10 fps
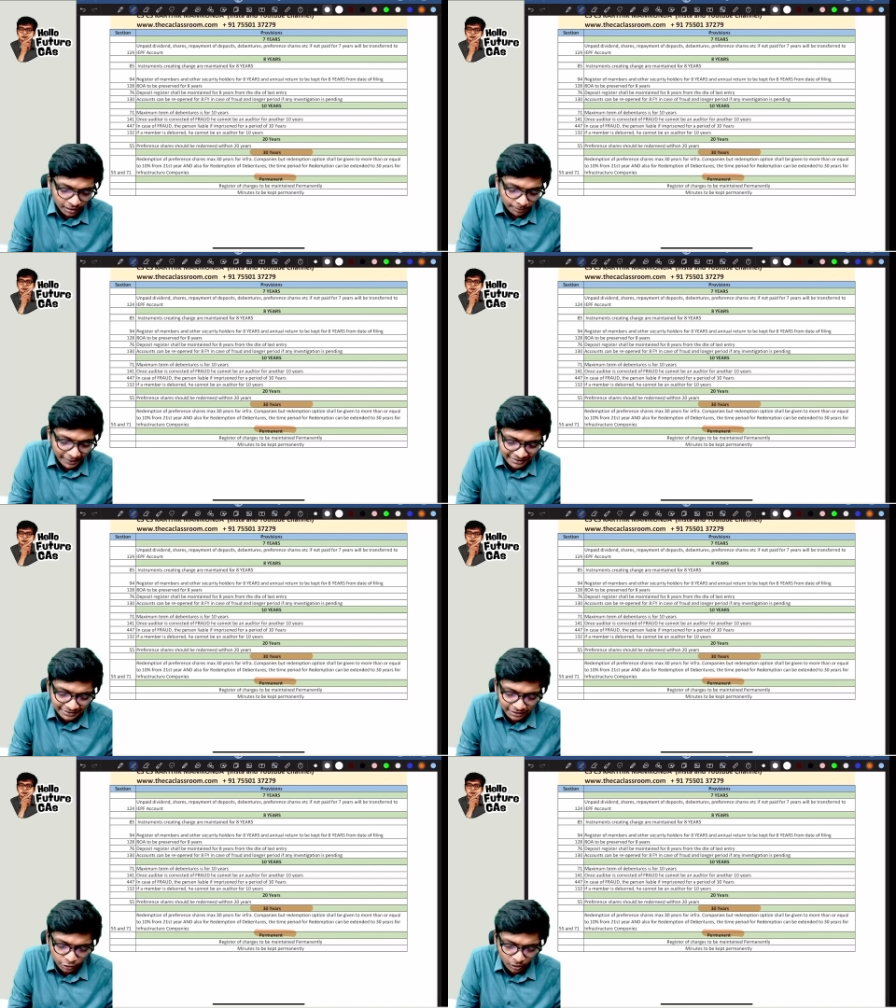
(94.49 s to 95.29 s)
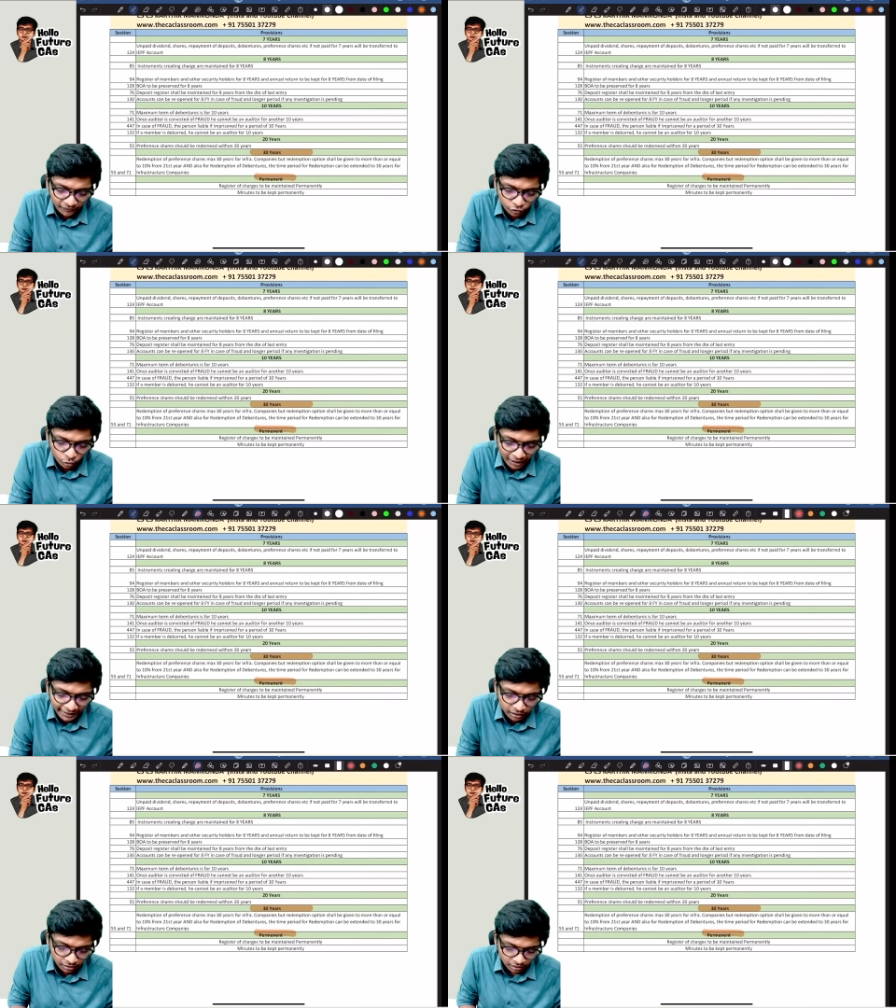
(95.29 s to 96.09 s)
Basically, you have to
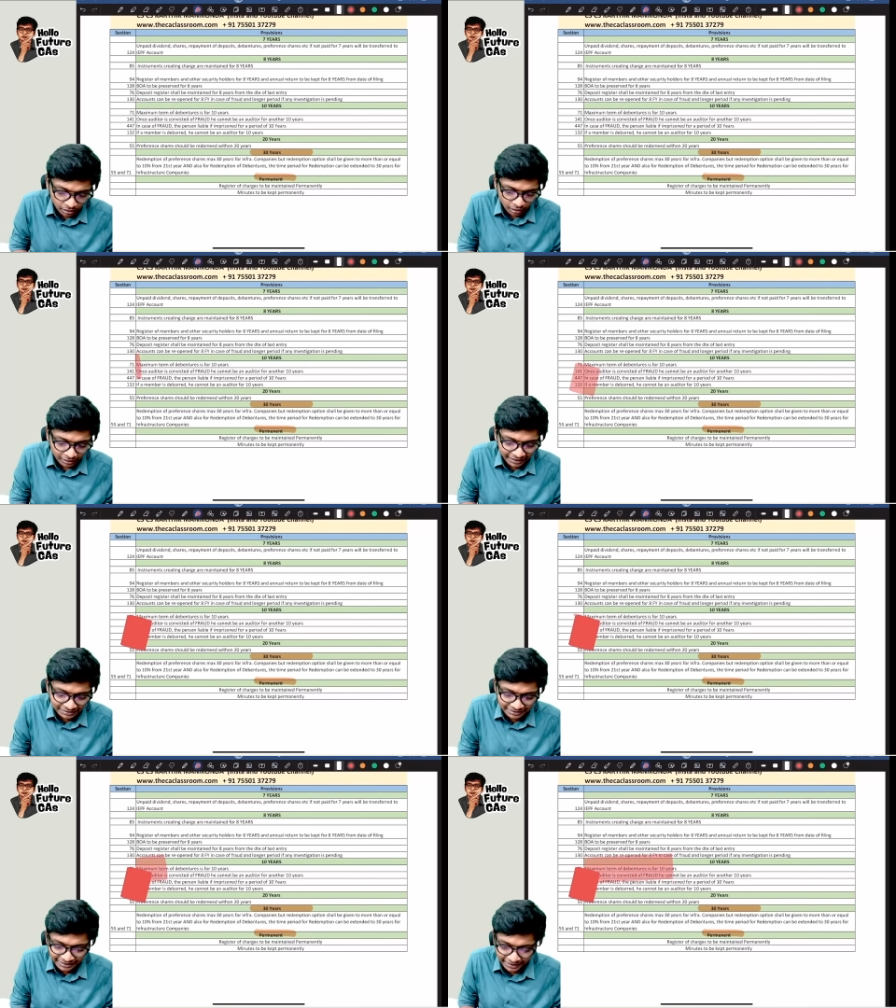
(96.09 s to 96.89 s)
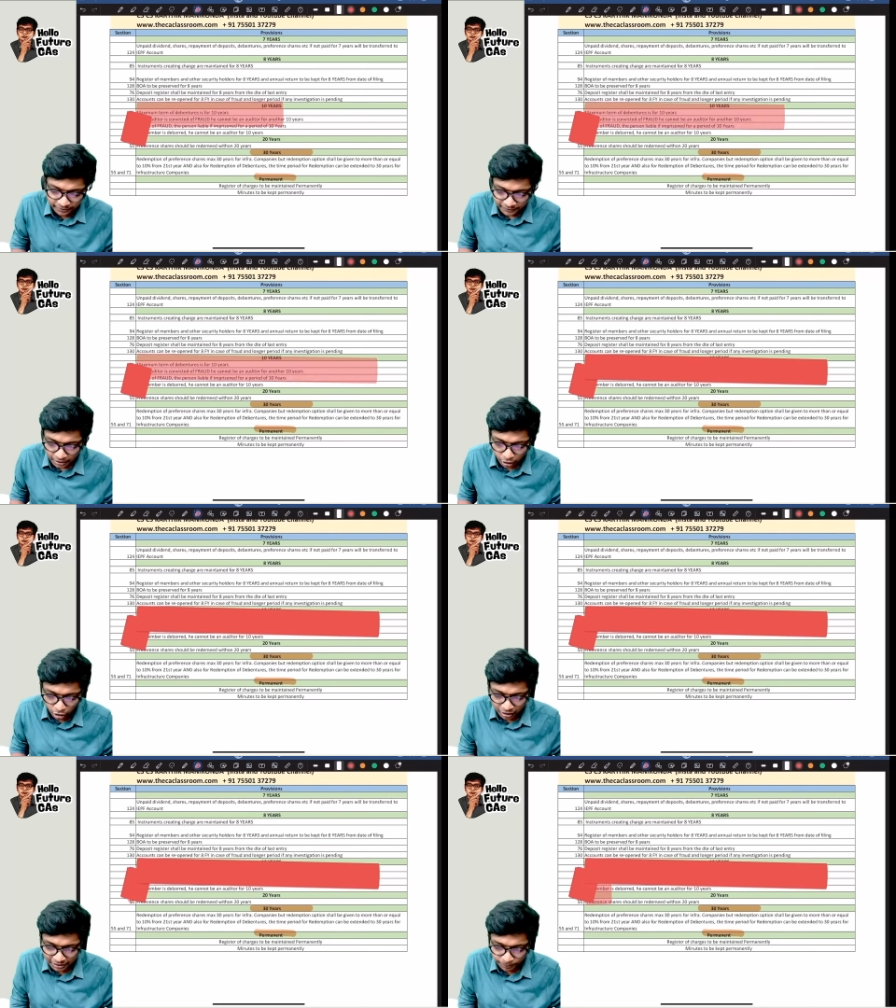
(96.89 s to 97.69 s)
hide, let's say,
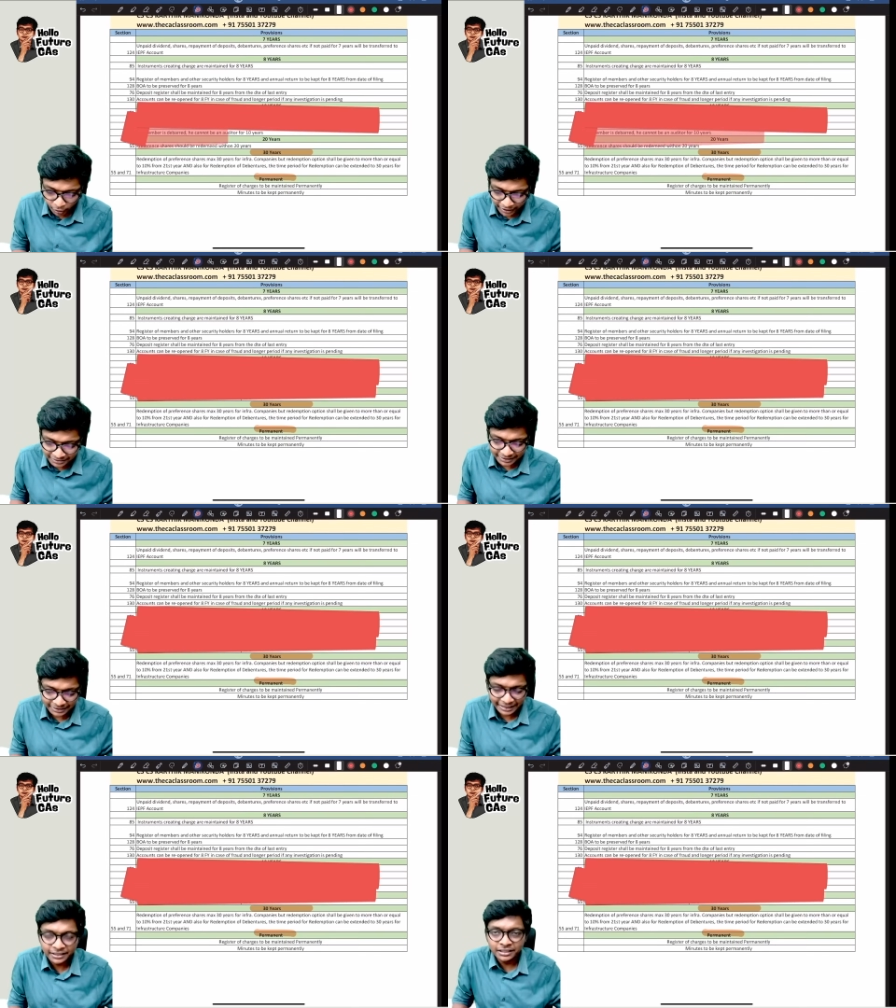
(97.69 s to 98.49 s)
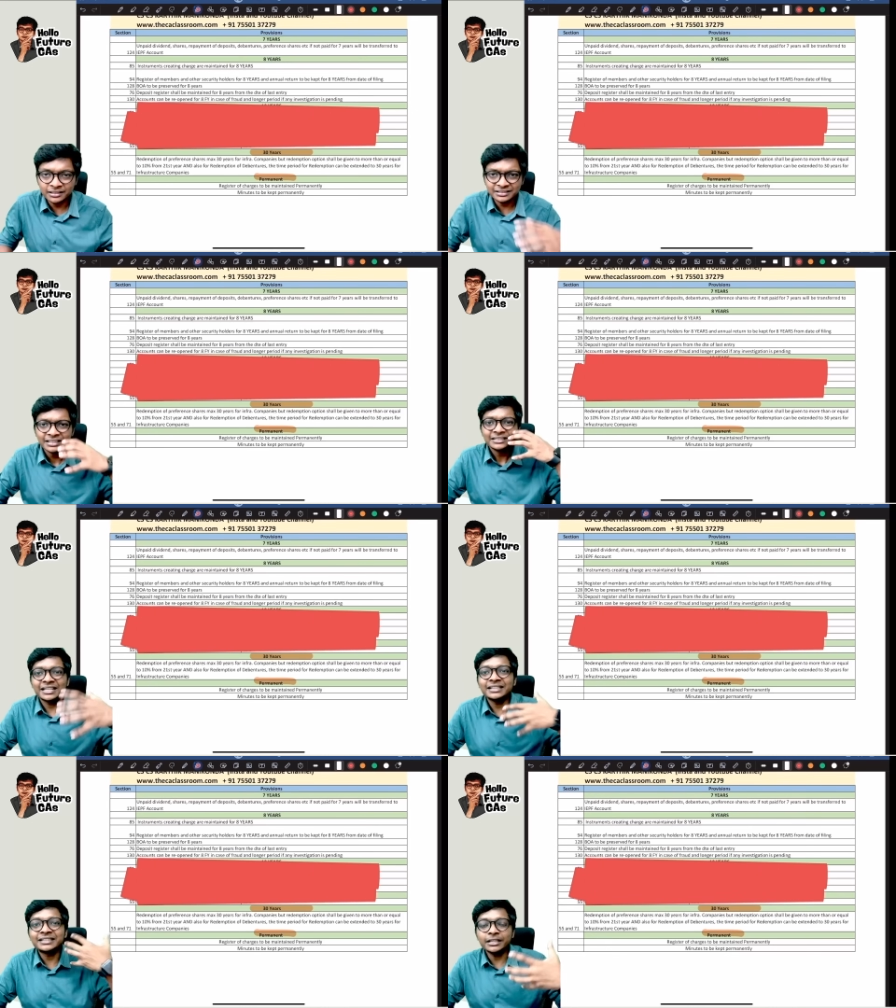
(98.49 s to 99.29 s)
all the points in 10 years.
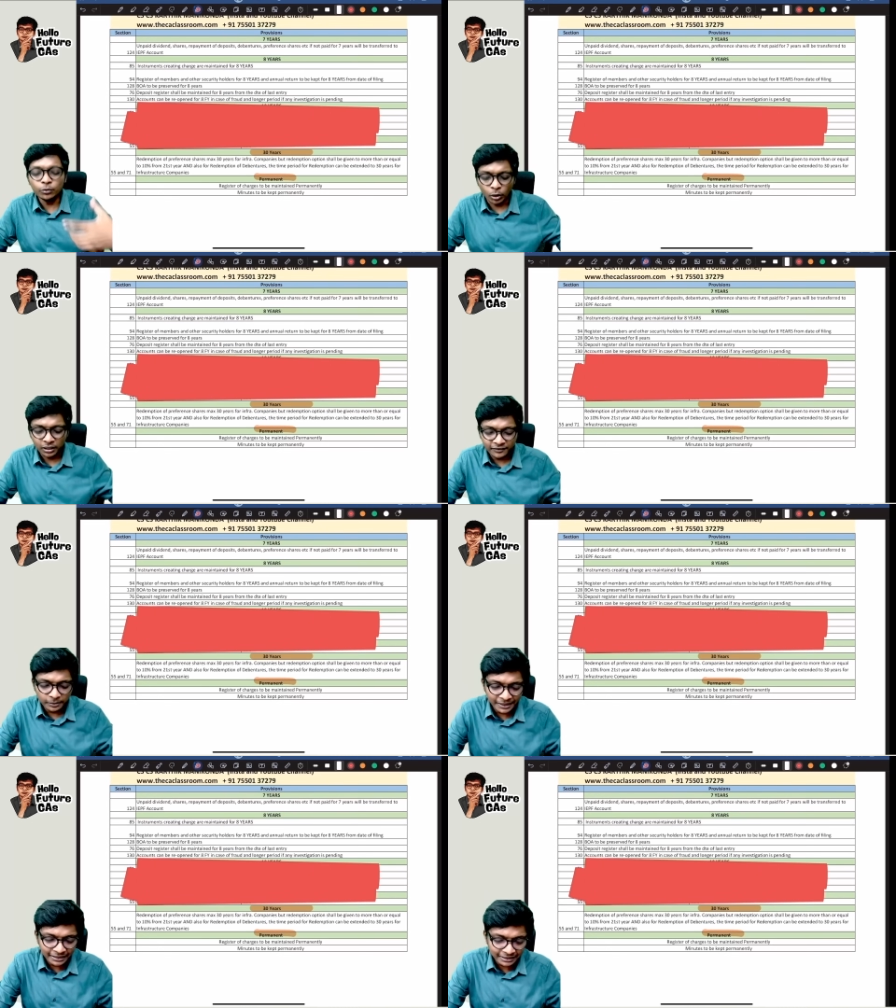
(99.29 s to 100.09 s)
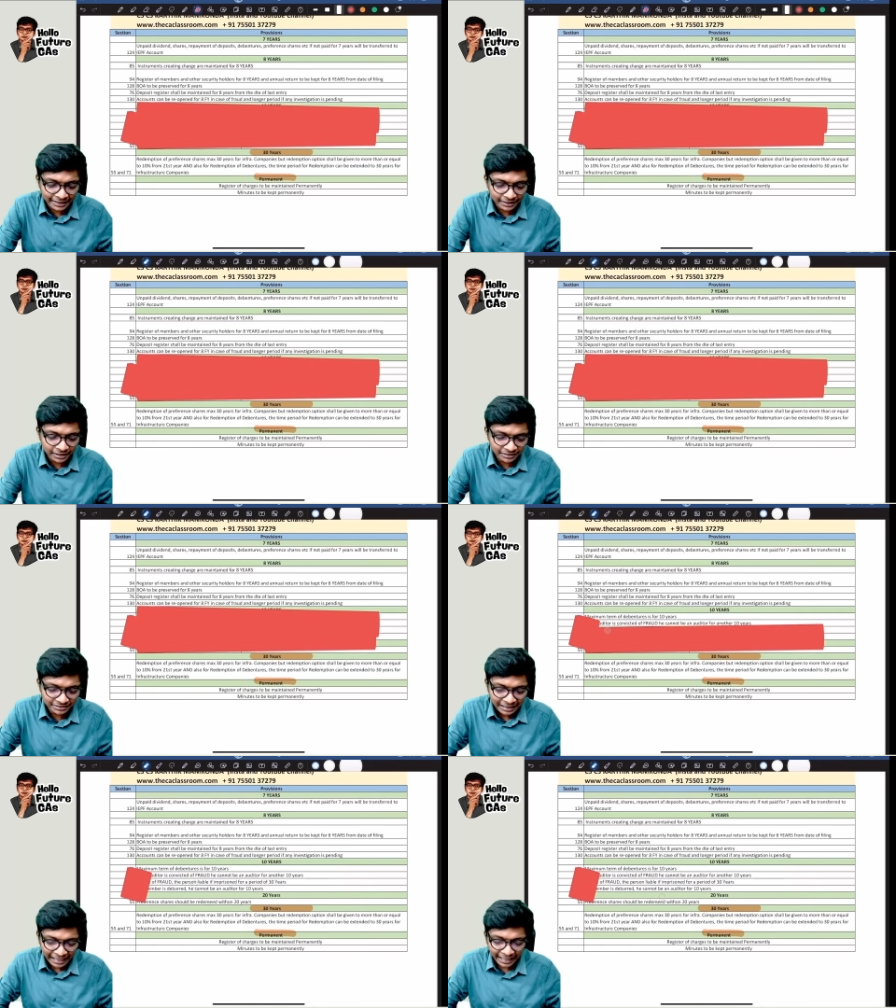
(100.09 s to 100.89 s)
Then think what will be in 10
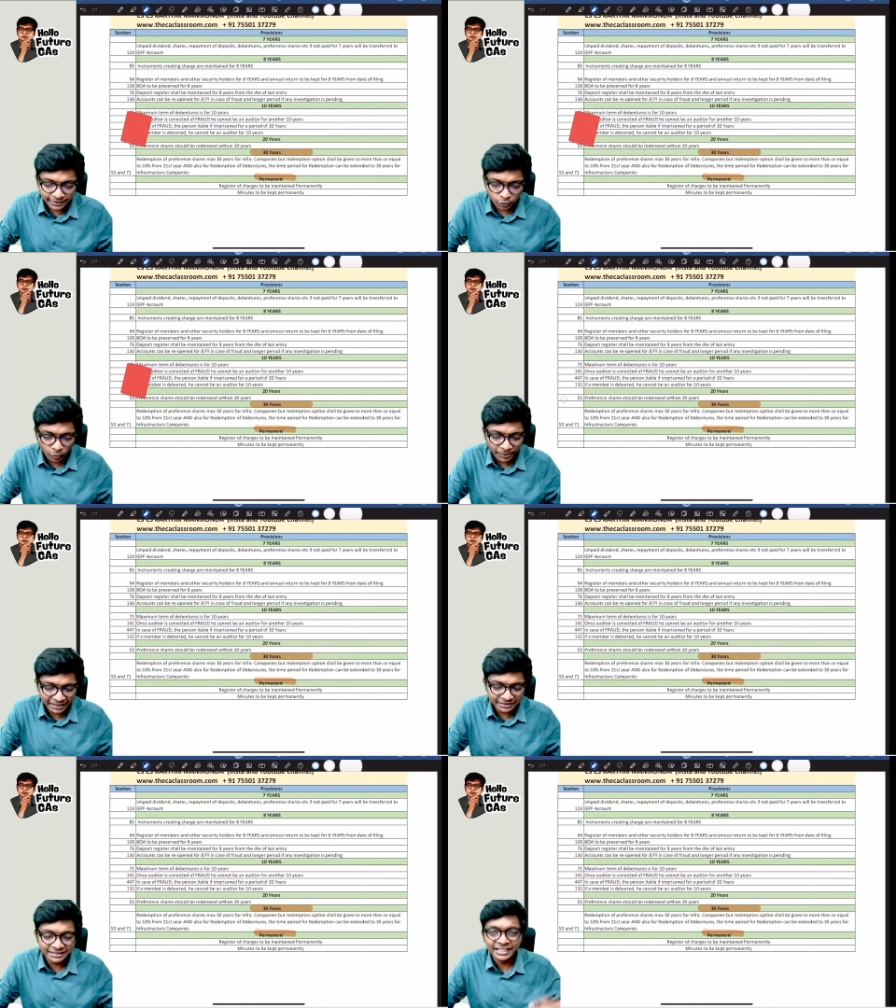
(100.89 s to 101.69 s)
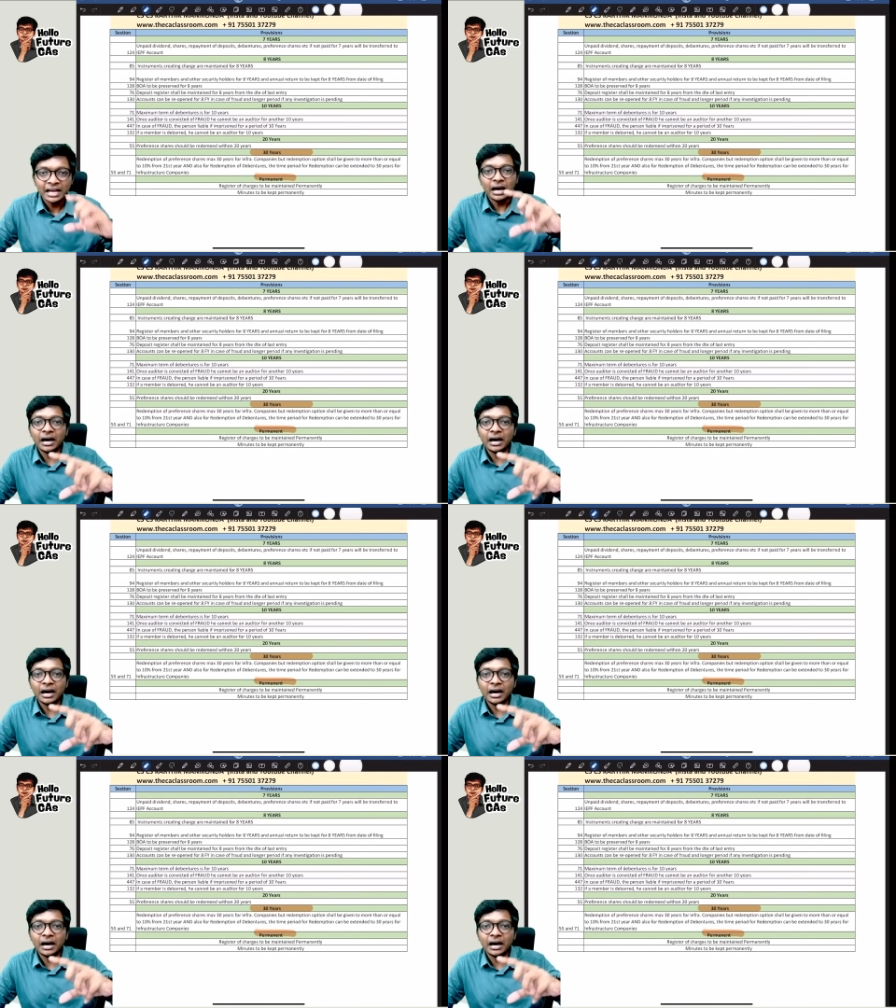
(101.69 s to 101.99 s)
years and then open and see,